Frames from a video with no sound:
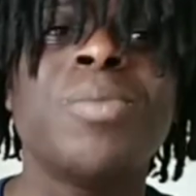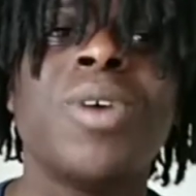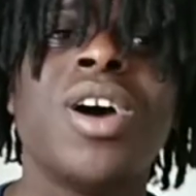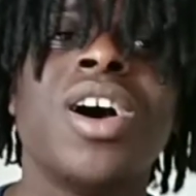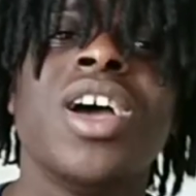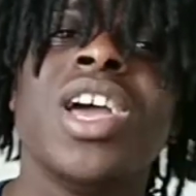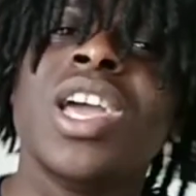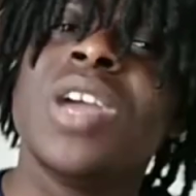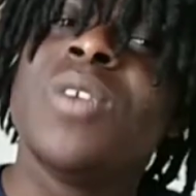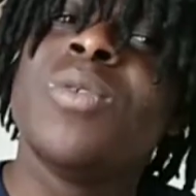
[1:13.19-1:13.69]

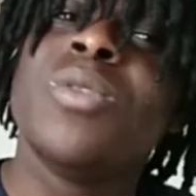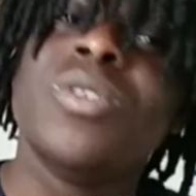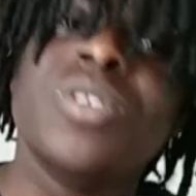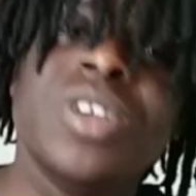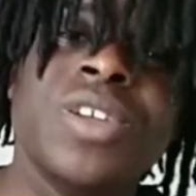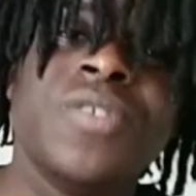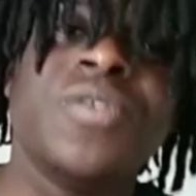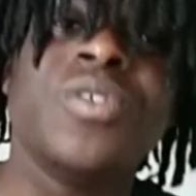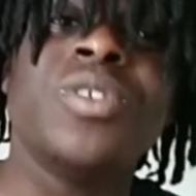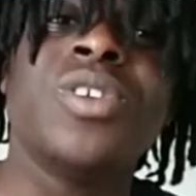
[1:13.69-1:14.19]
But
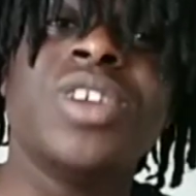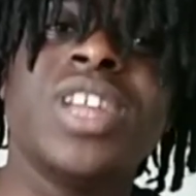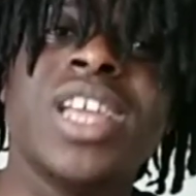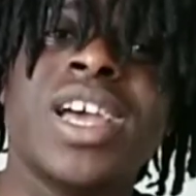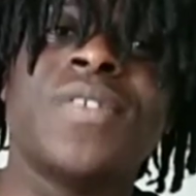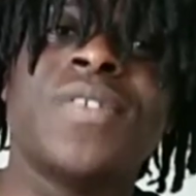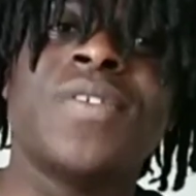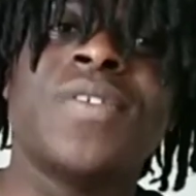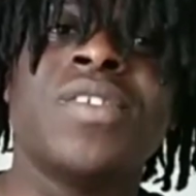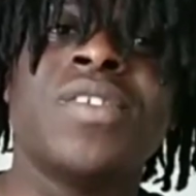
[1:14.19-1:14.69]
if we're already
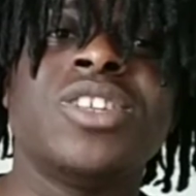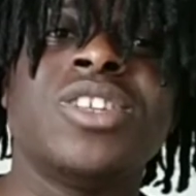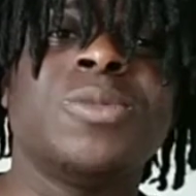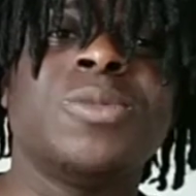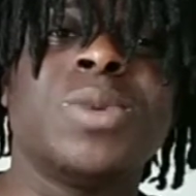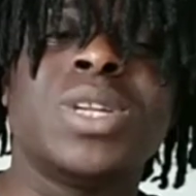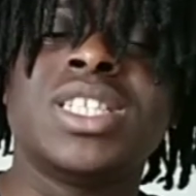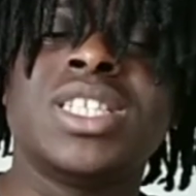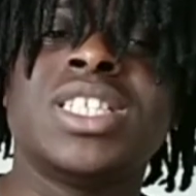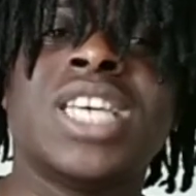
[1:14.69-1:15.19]
at 500
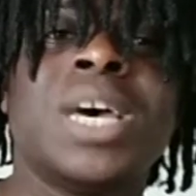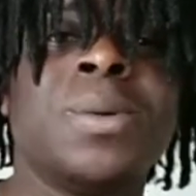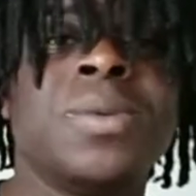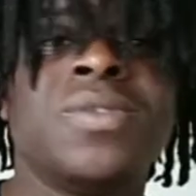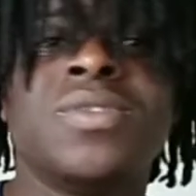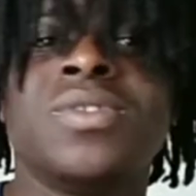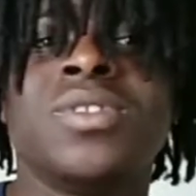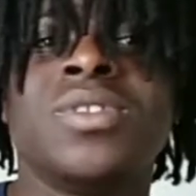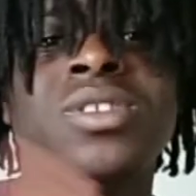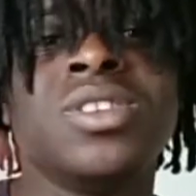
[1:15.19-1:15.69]
by the time
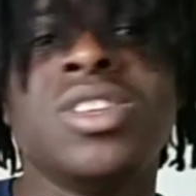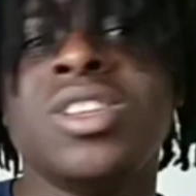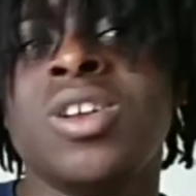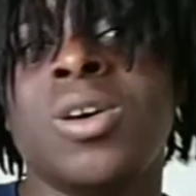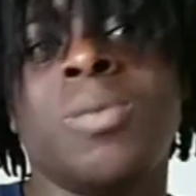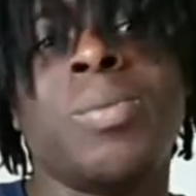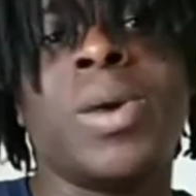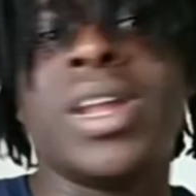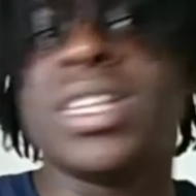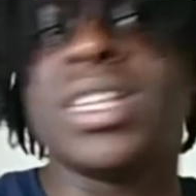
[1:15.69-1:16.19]
of, you
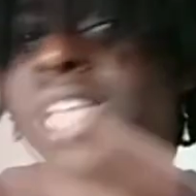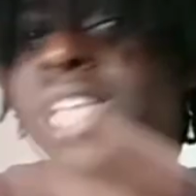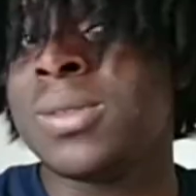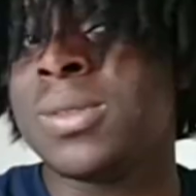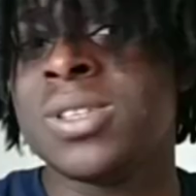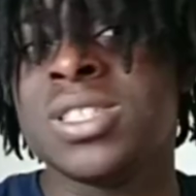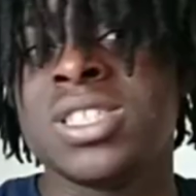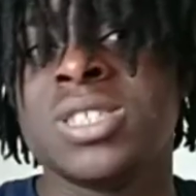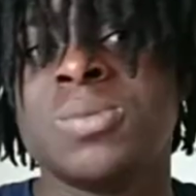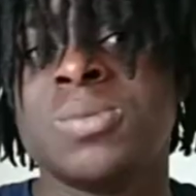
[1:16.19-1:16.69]
know, by the
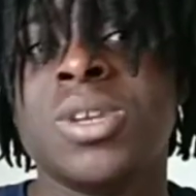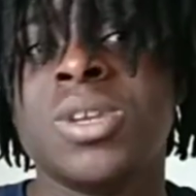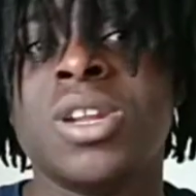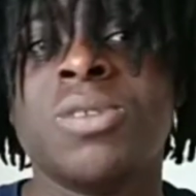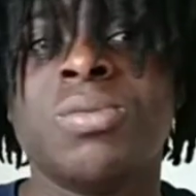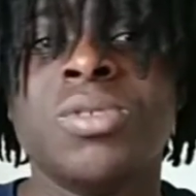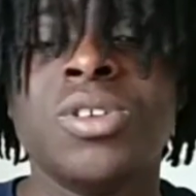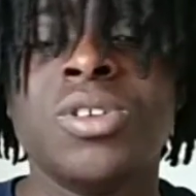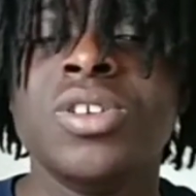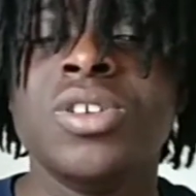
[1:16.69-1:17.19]
time this has been
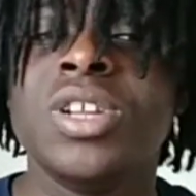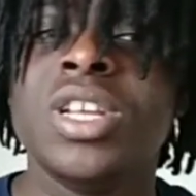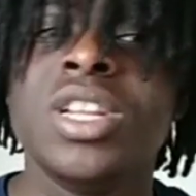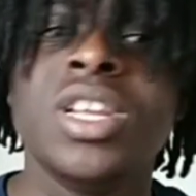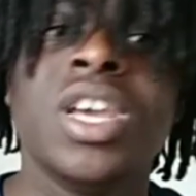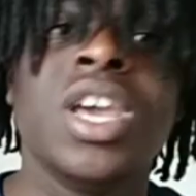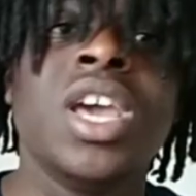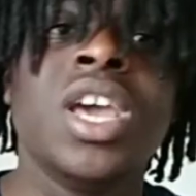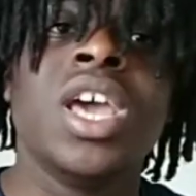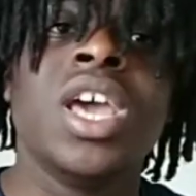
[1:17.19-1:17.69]

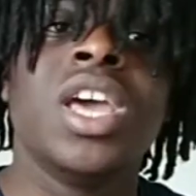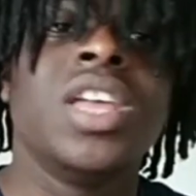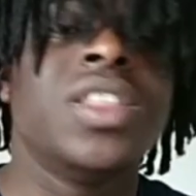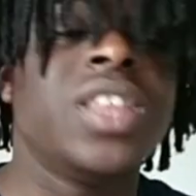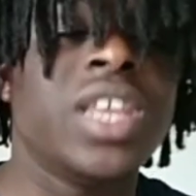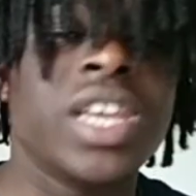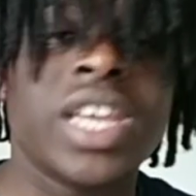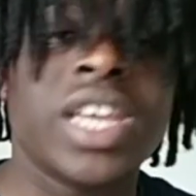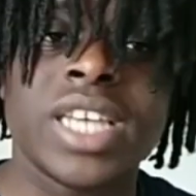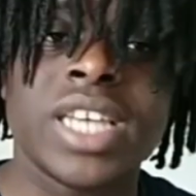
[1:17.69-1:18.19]
uploaded,
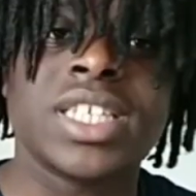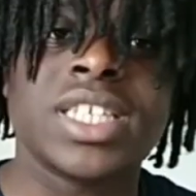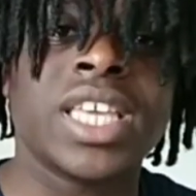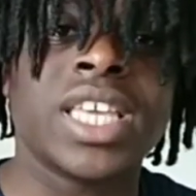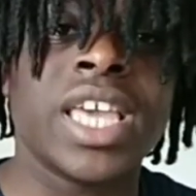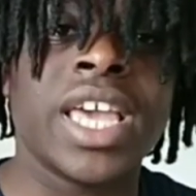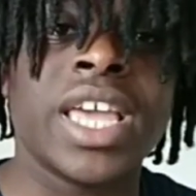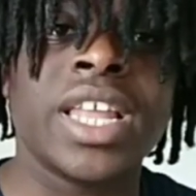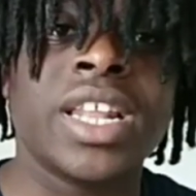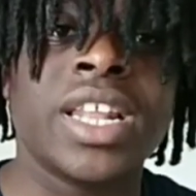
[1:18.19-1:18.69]
there you guys
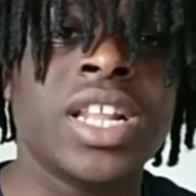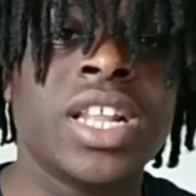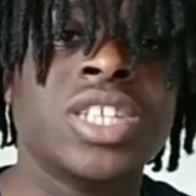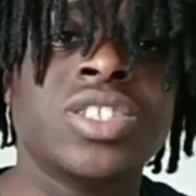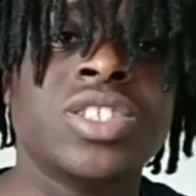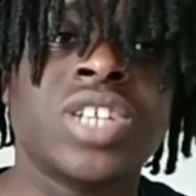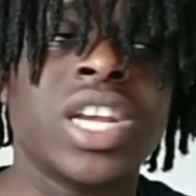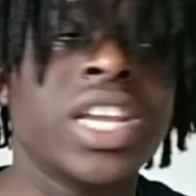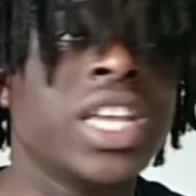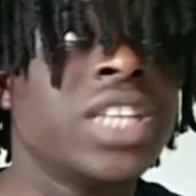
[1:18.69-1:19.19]
again.
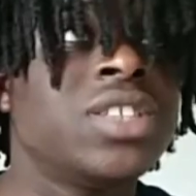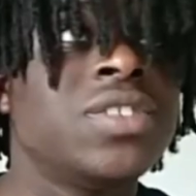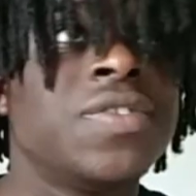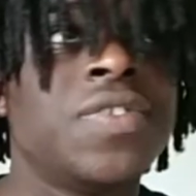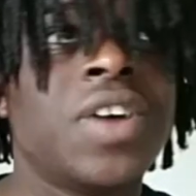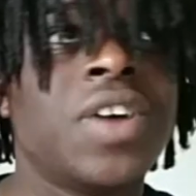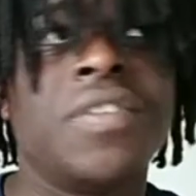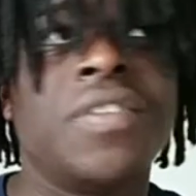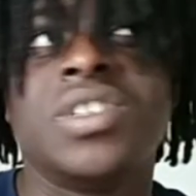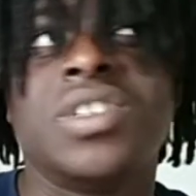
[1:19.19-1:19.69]
Let's try and get to
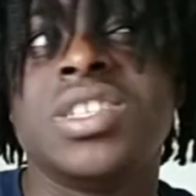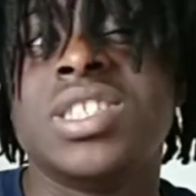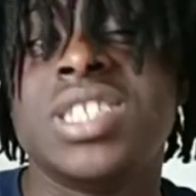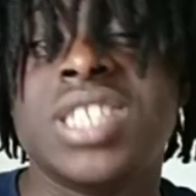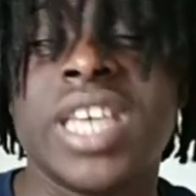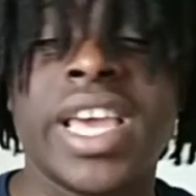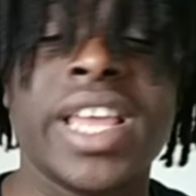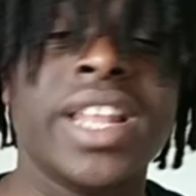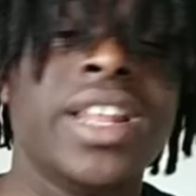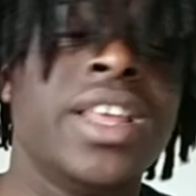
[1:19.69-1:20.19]

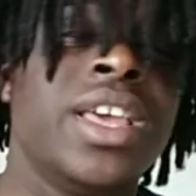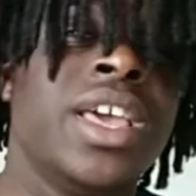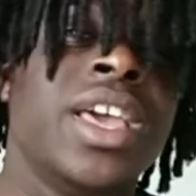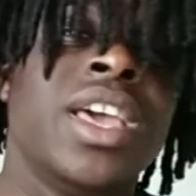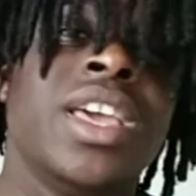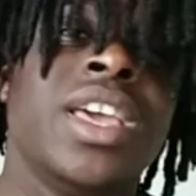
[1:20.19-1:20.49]
510.